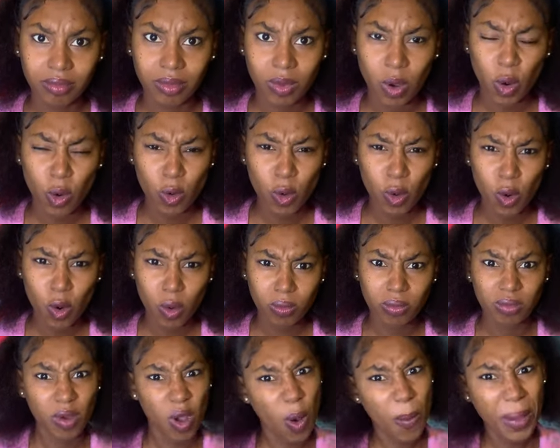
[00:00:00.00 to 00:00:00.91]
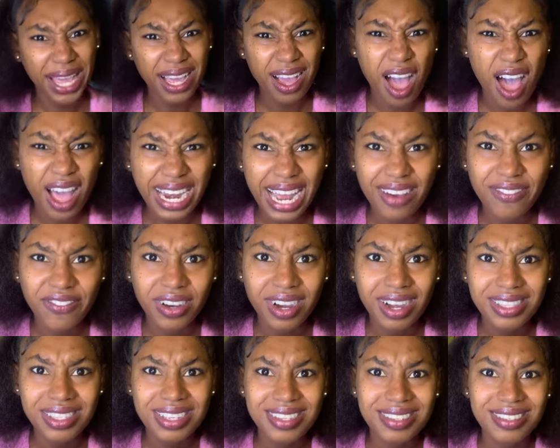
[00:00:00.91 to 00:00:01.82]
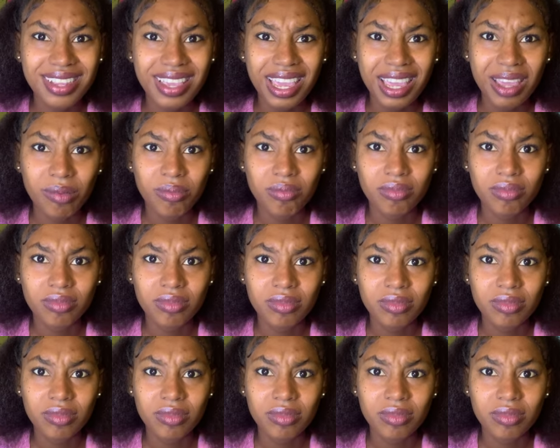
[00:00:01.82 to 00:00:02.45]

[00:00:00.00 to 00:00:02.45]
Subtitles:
Oh my God. I forgot his name.